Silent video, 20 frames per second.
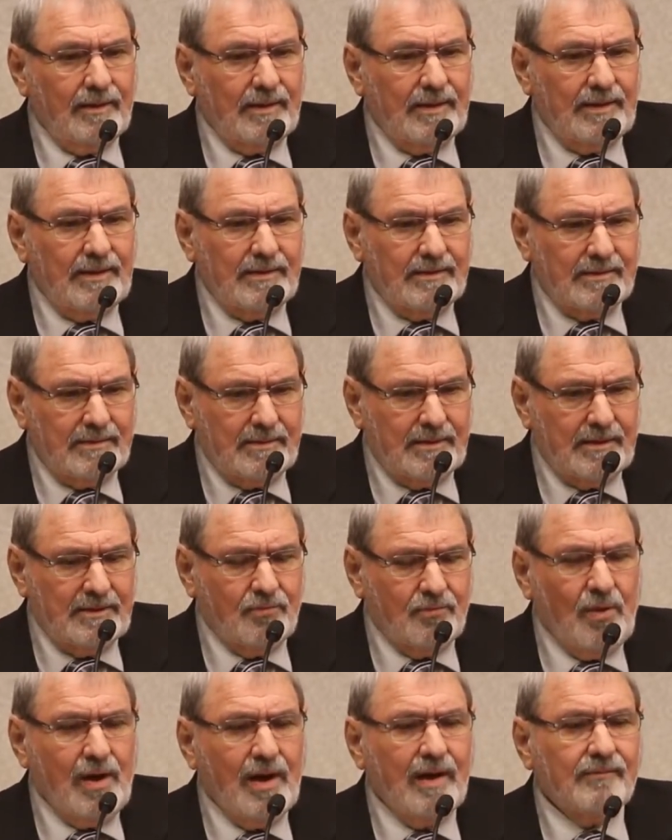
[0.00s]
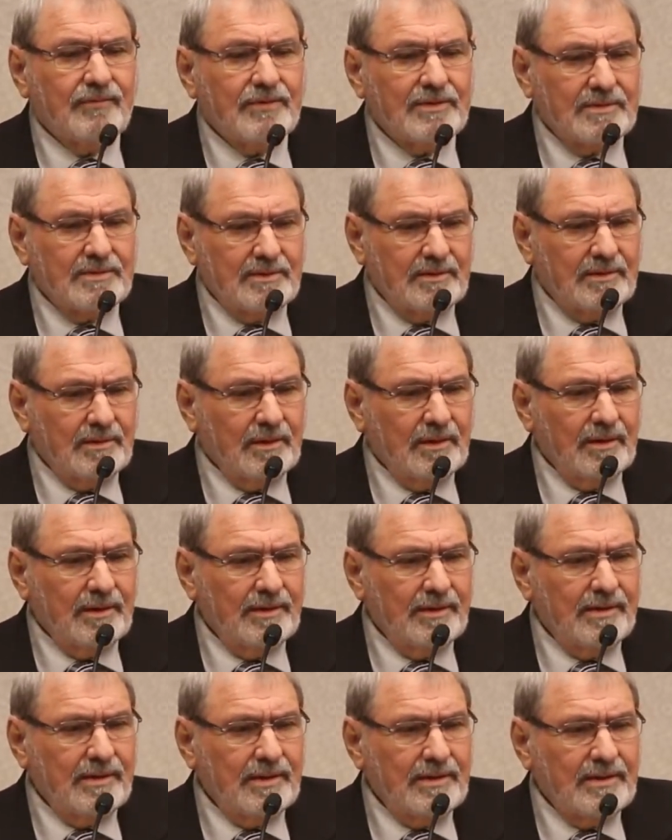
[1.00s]
his wife is ill
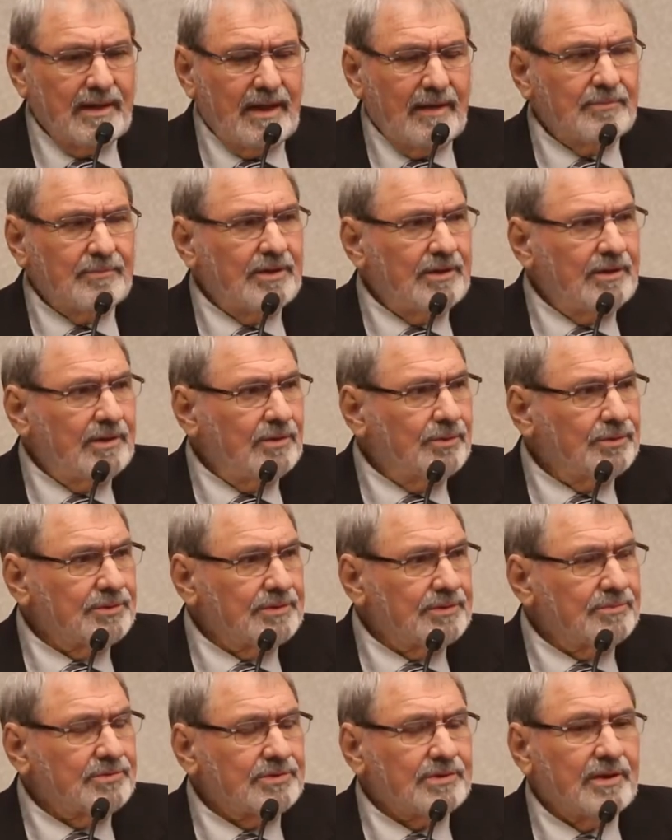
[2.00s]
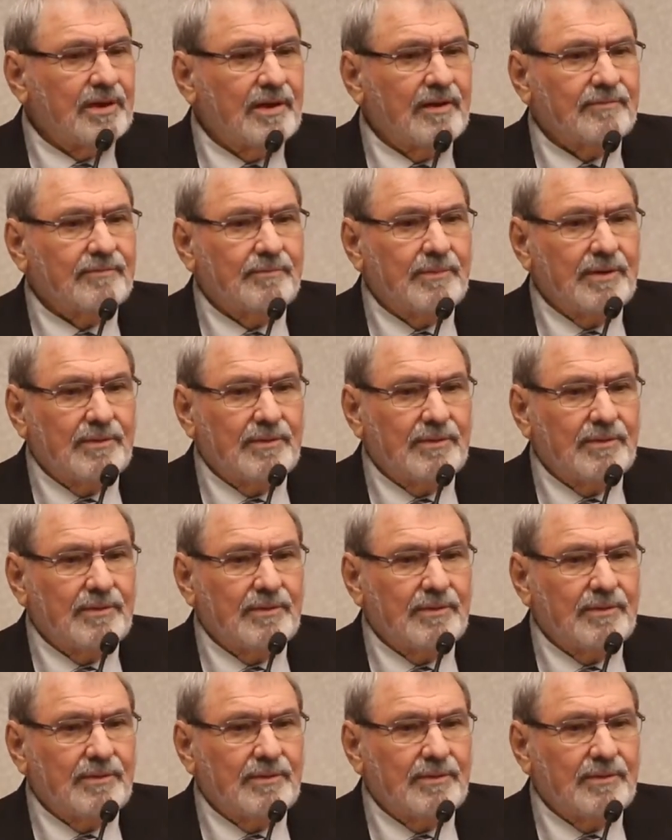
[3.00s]
and he's having to deal with some stuff.